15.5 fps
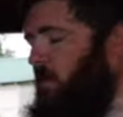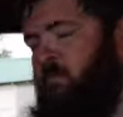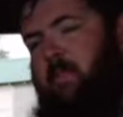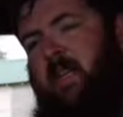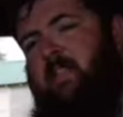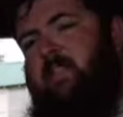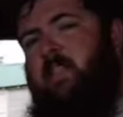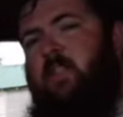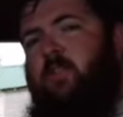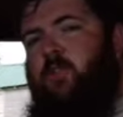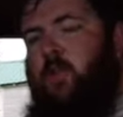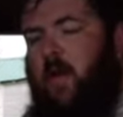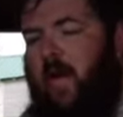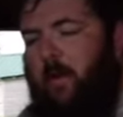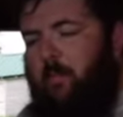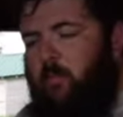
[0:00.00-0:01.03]
basic
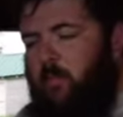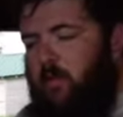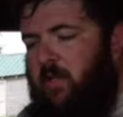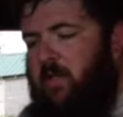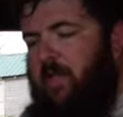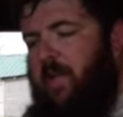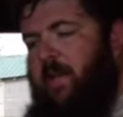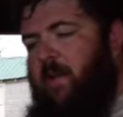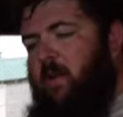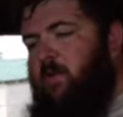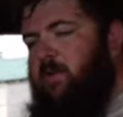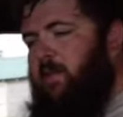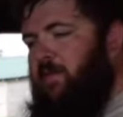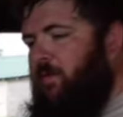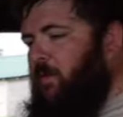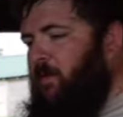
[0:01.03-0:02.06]
trap rundown,
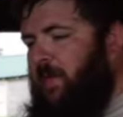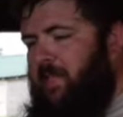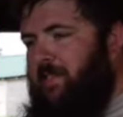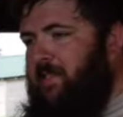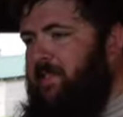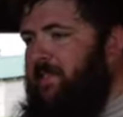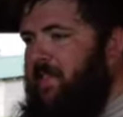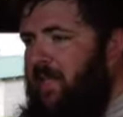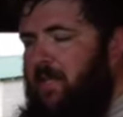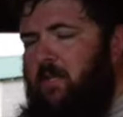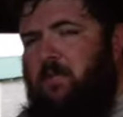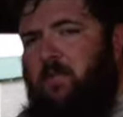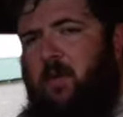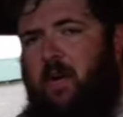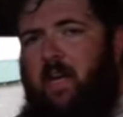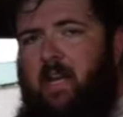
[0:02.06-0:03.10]
different ways to stake
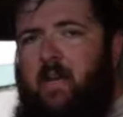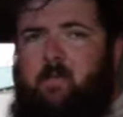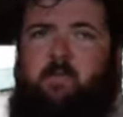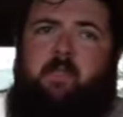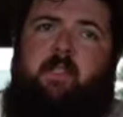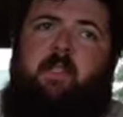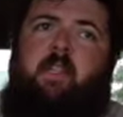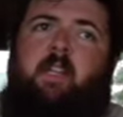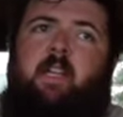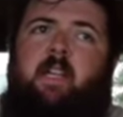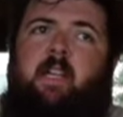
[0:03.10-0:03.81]
traps,